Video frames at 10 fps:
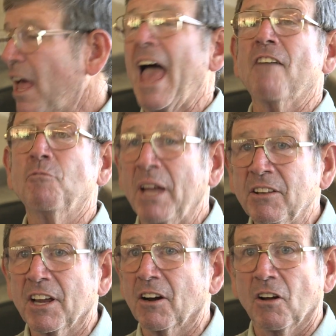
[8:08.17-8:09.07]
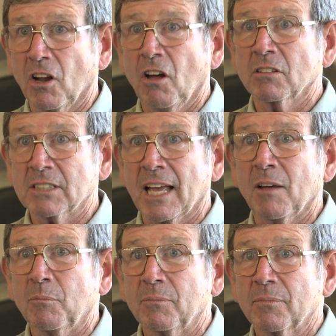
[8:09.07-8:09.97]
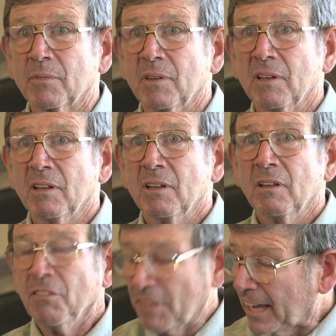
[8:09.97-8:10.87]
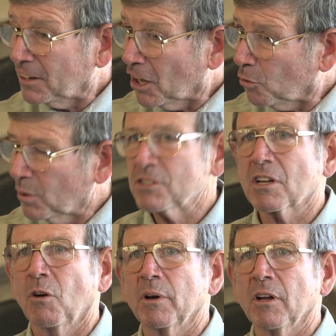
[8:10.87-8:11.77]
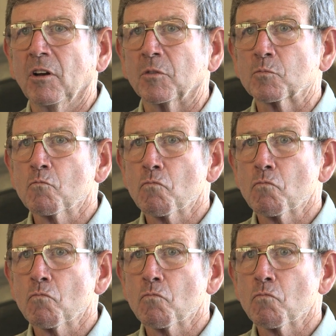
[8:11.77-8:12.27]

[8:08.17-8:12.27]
have been there a long time. They know what's going on.